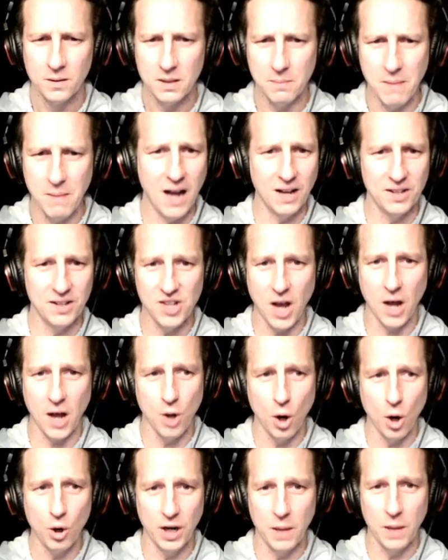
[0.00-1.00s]
the Marlins are
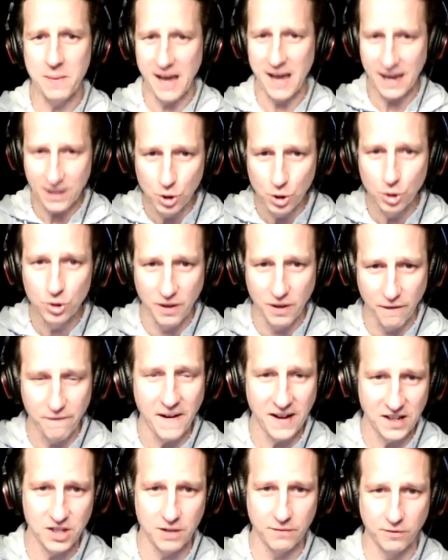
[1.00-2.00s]
not going to be a good
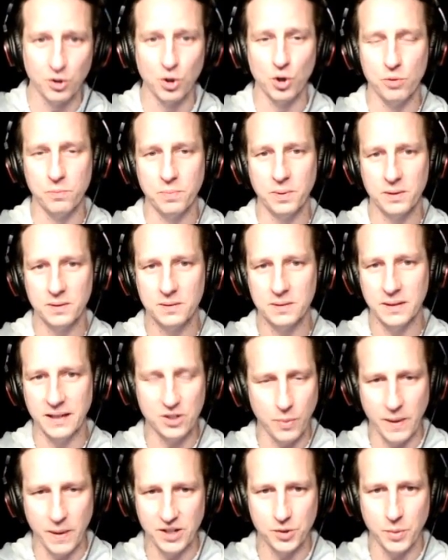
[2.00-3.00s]
defensive group in
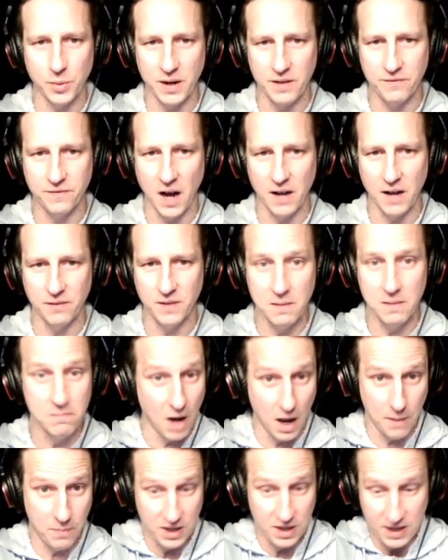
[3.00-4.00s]
2025, in
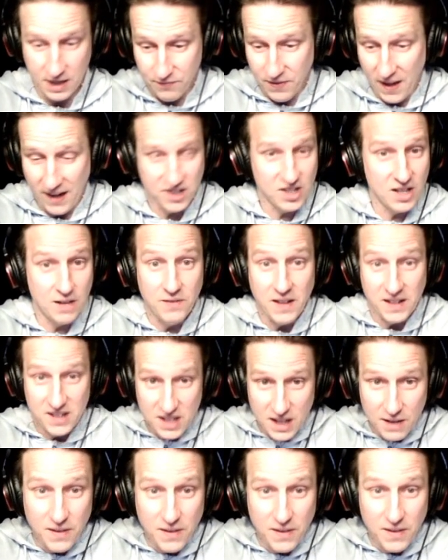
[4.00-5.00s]
my opinion. If that's
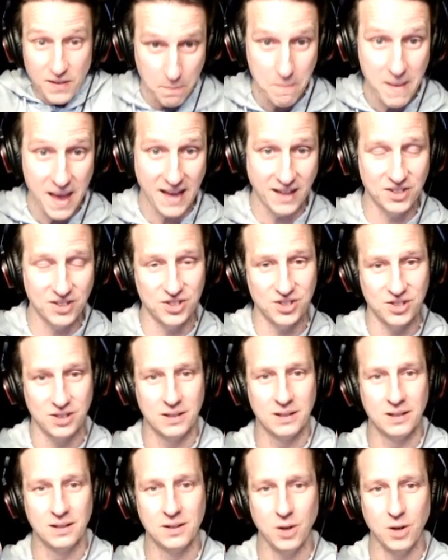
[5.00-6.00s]
the
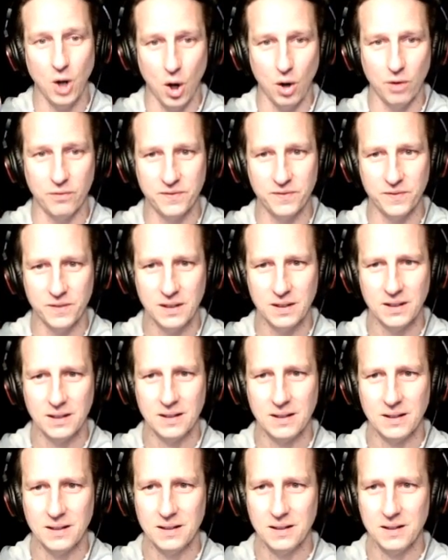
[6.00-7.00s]
mix of
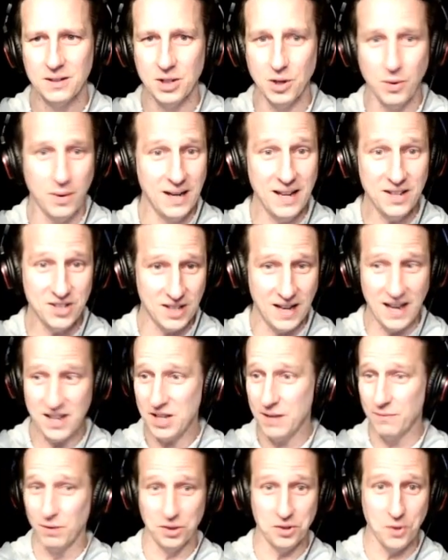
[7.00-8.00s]
You know, and
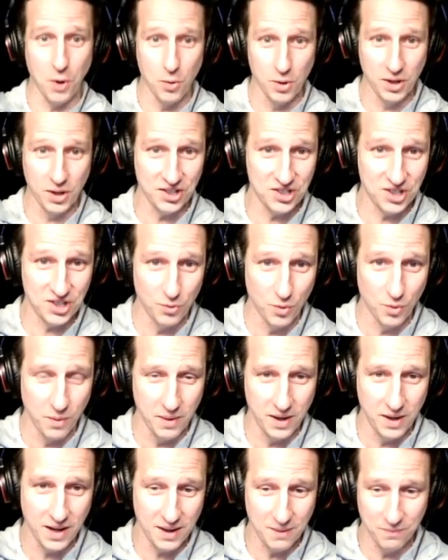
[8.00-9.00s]
let's even throw Augustin
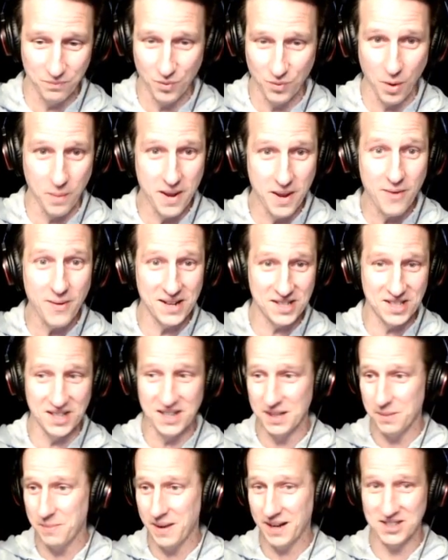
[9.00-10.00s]
Ramirez
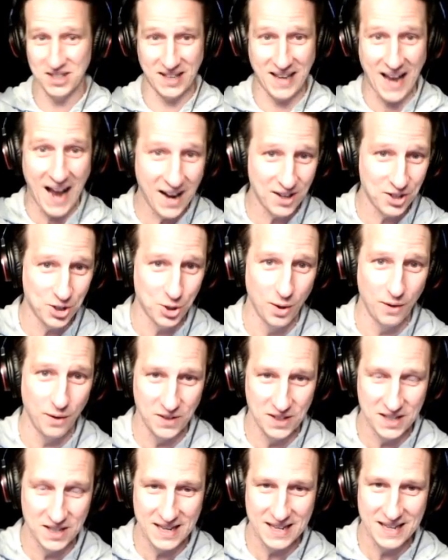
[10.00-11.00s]
into the mix, a catcher,
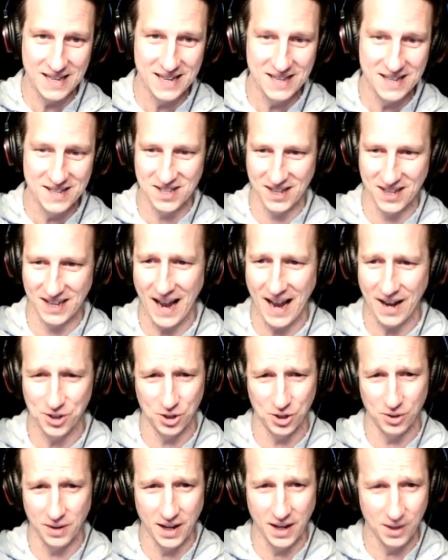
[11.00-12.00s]
if indeed he is a
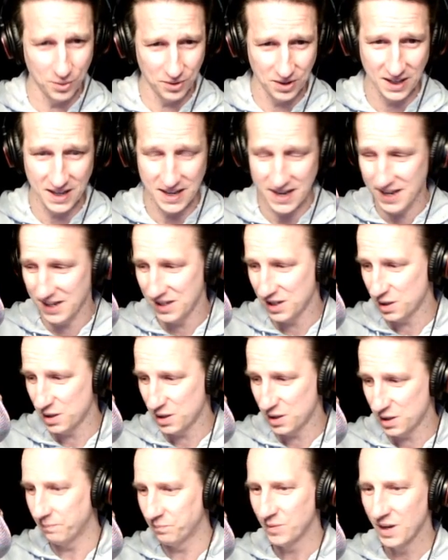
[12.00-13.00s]
catcher, and I don't think he is.
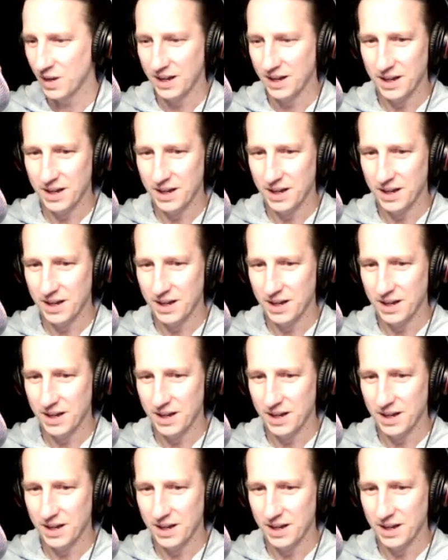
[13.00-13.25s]
But,